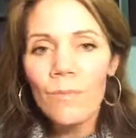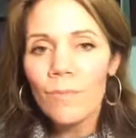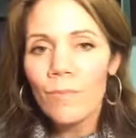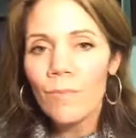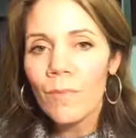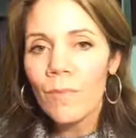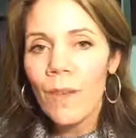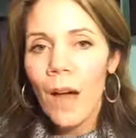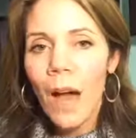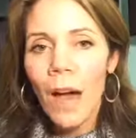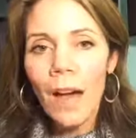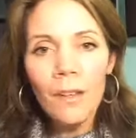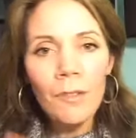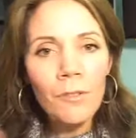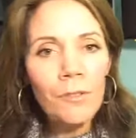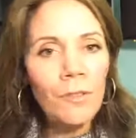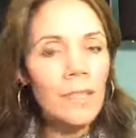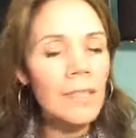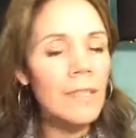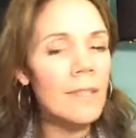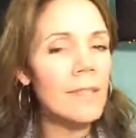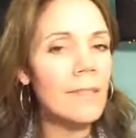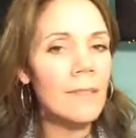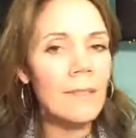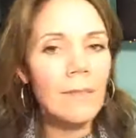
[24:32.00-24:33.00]

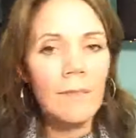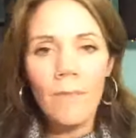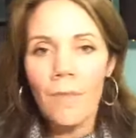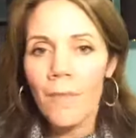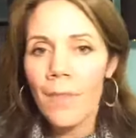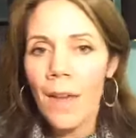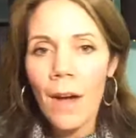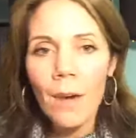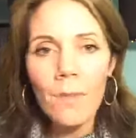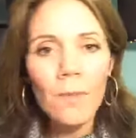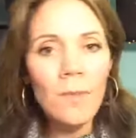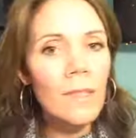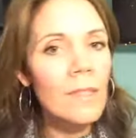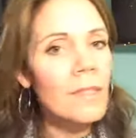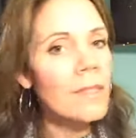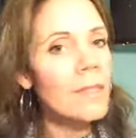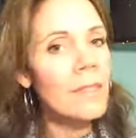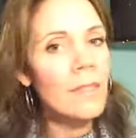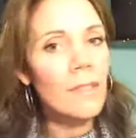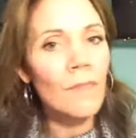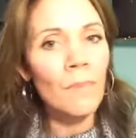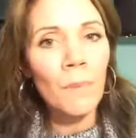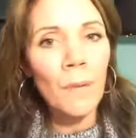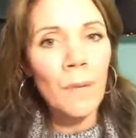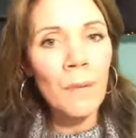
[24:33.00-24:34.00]
hundreds, thousands
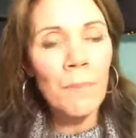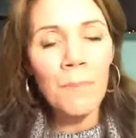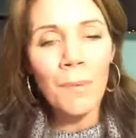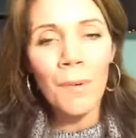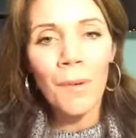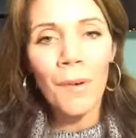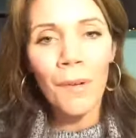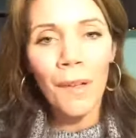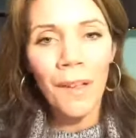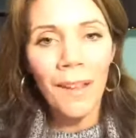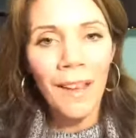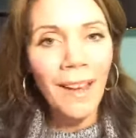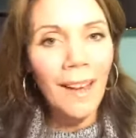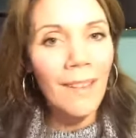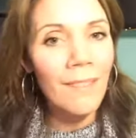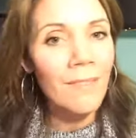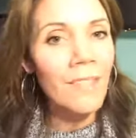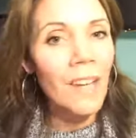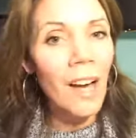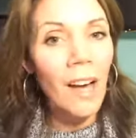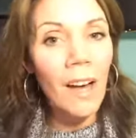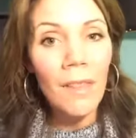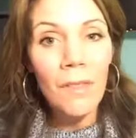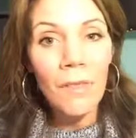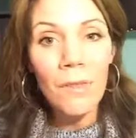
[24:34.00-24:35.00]
of people have
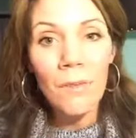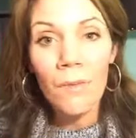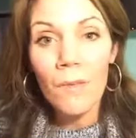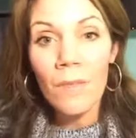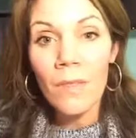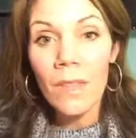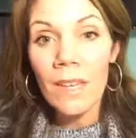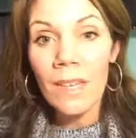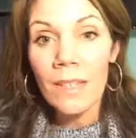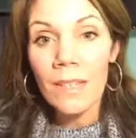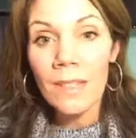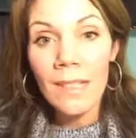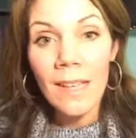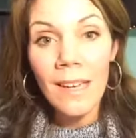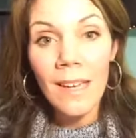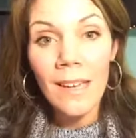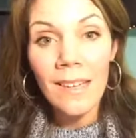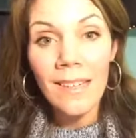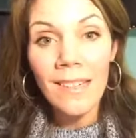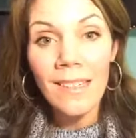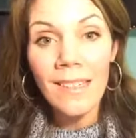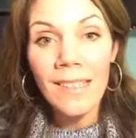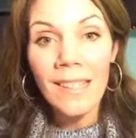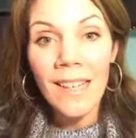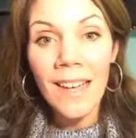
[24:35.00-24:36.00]
gone through this
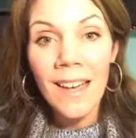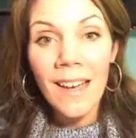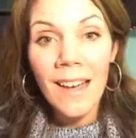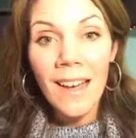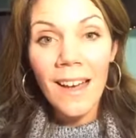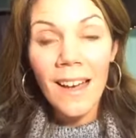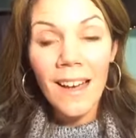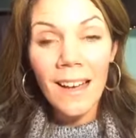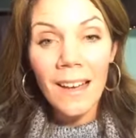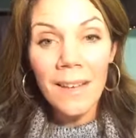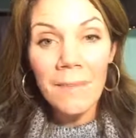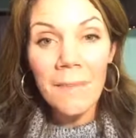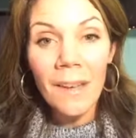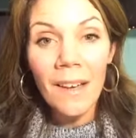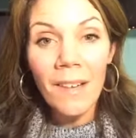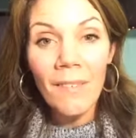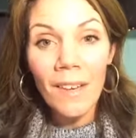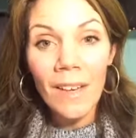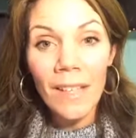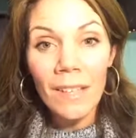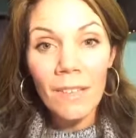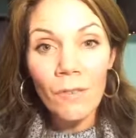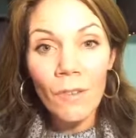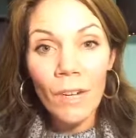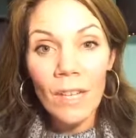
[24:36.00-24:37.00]
and have
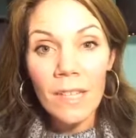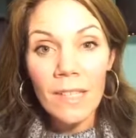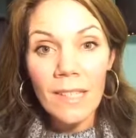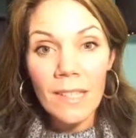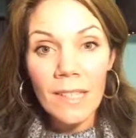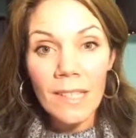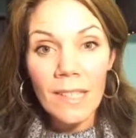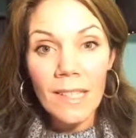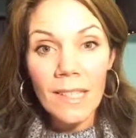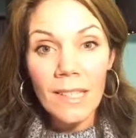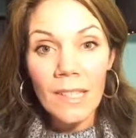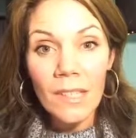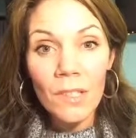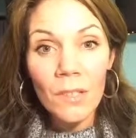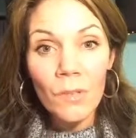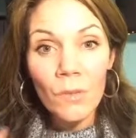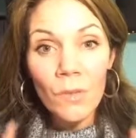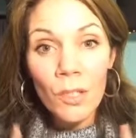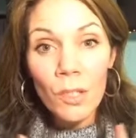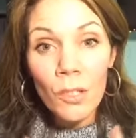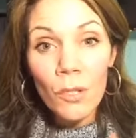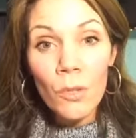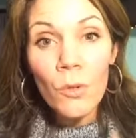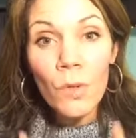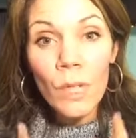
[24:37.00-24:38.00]
had great success. So
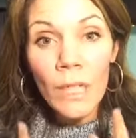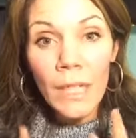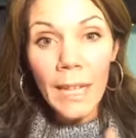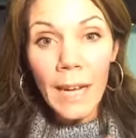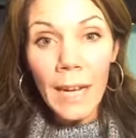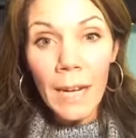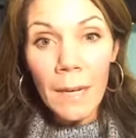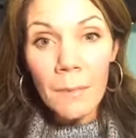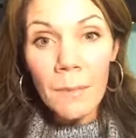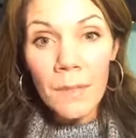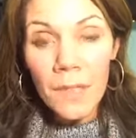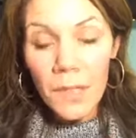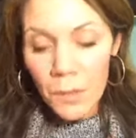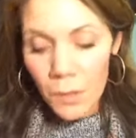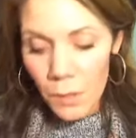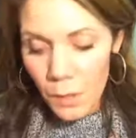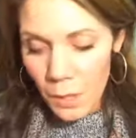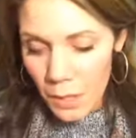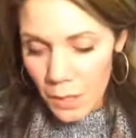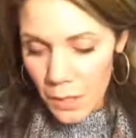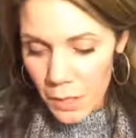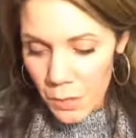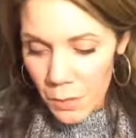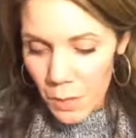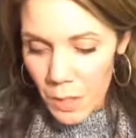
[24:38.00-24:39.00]
you can
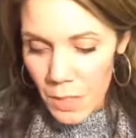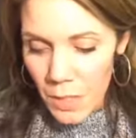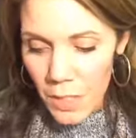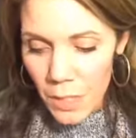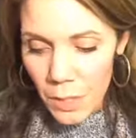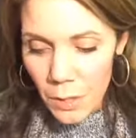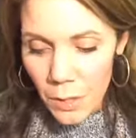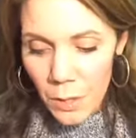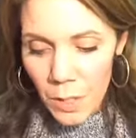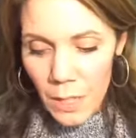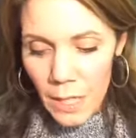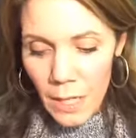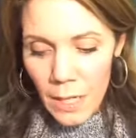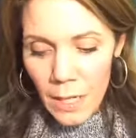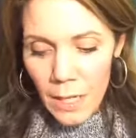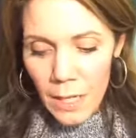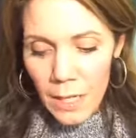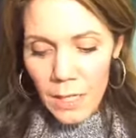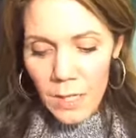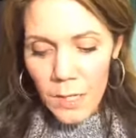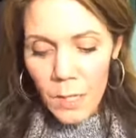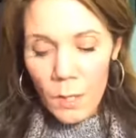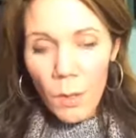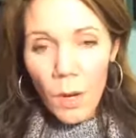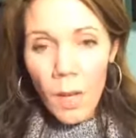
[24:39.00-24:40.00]
absolutely do it too.
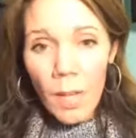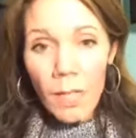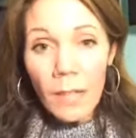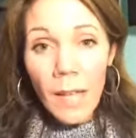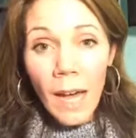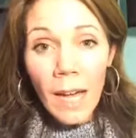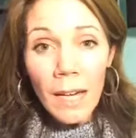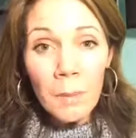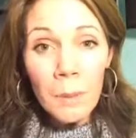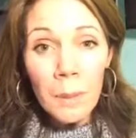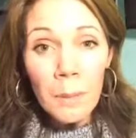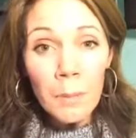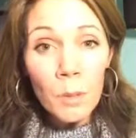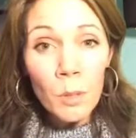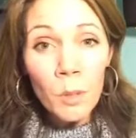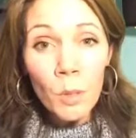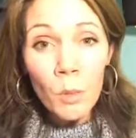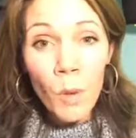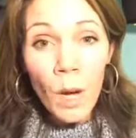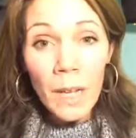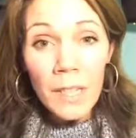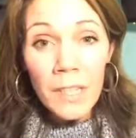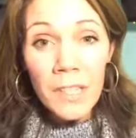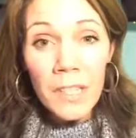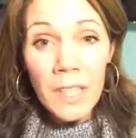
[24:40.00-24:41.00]
So a lot of people who
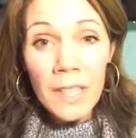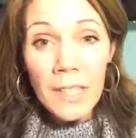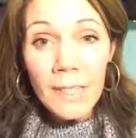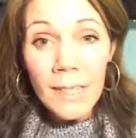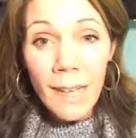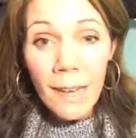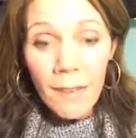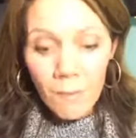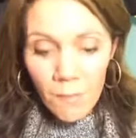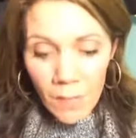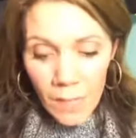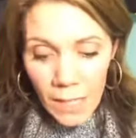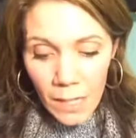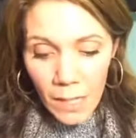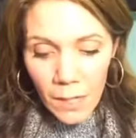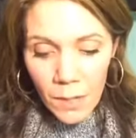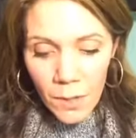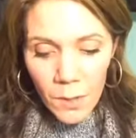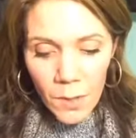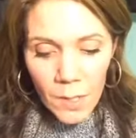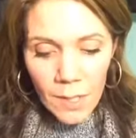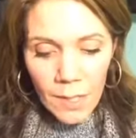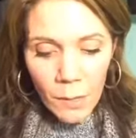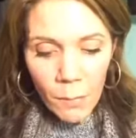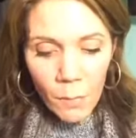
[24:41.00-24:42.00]
watch these live
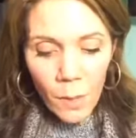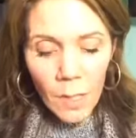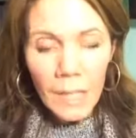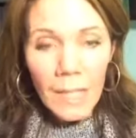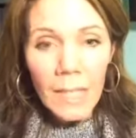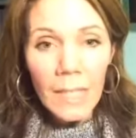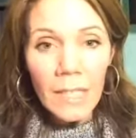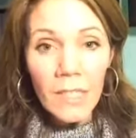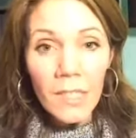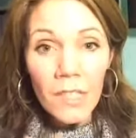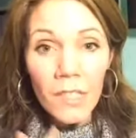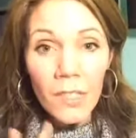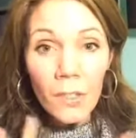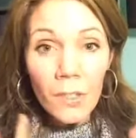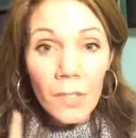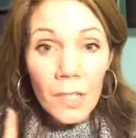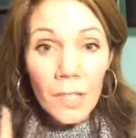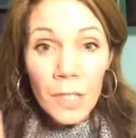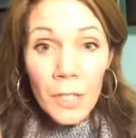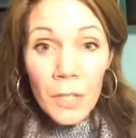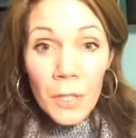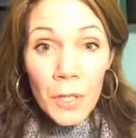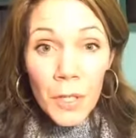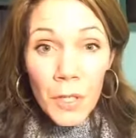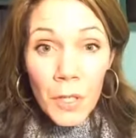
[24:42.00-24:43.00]
videos, they want to get started
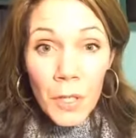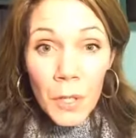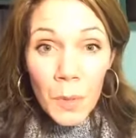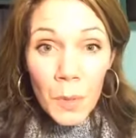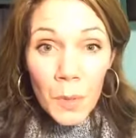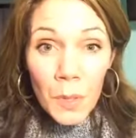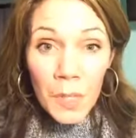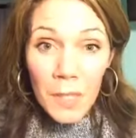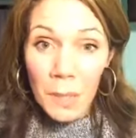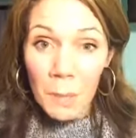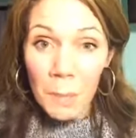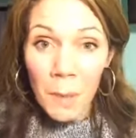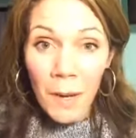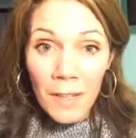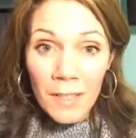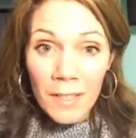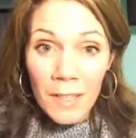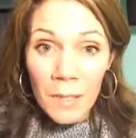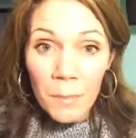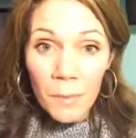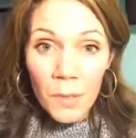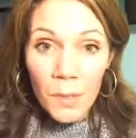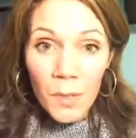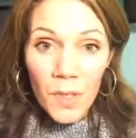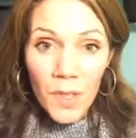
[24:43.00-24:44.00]
as soon as
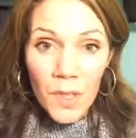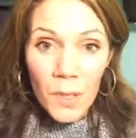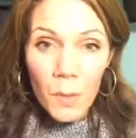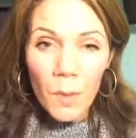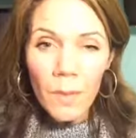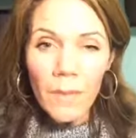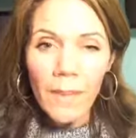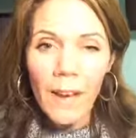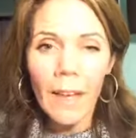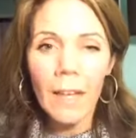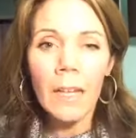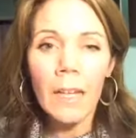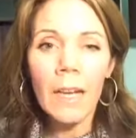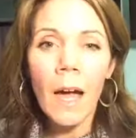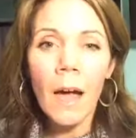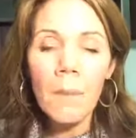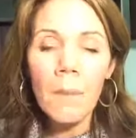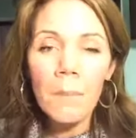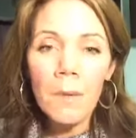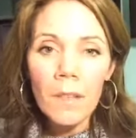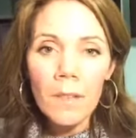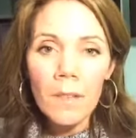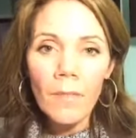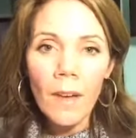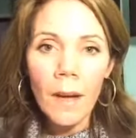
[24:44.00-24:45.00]
possible. So we've got a
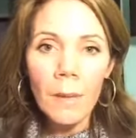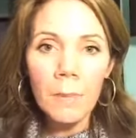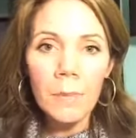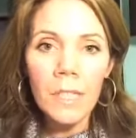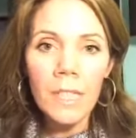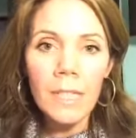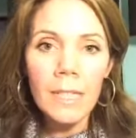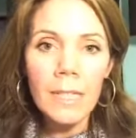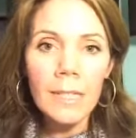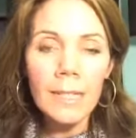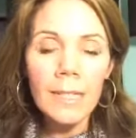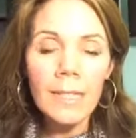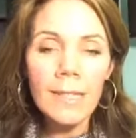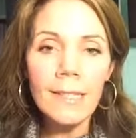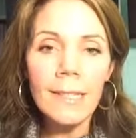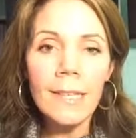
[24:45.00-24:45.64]
couple of options.